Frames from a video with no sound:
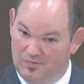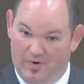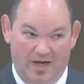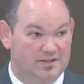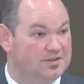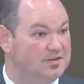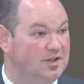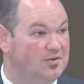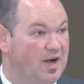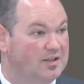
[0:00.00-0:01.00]
Righteous and
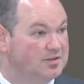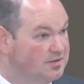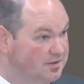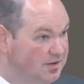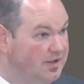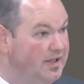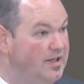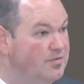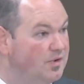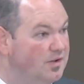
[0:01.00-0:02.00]
unrighteous, good and
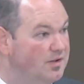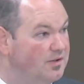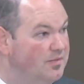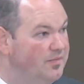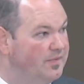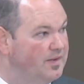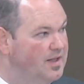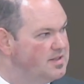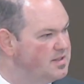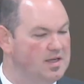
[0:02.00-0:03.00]
evil.
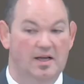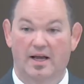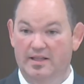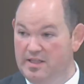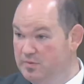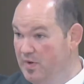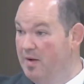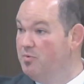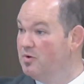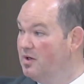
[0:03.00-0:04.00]
He says, and these
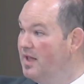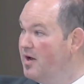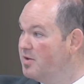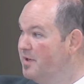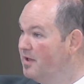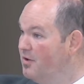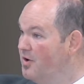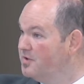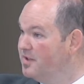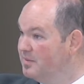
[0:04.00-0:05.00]
people are allowed to be a
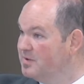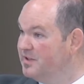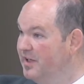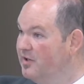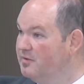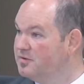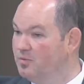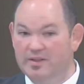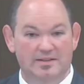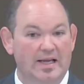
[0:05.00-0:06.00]
law to themselves?
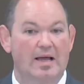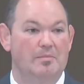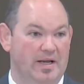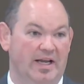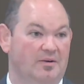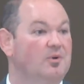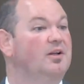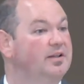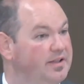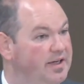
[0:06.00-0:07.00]
What does that mean?
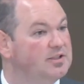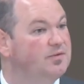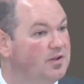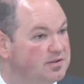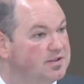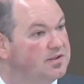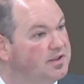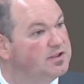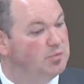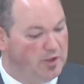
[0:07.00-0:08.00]
Well, look at the next verse. He's
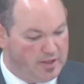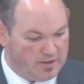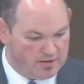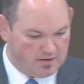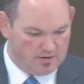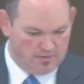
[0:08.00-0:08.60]
going to explain it.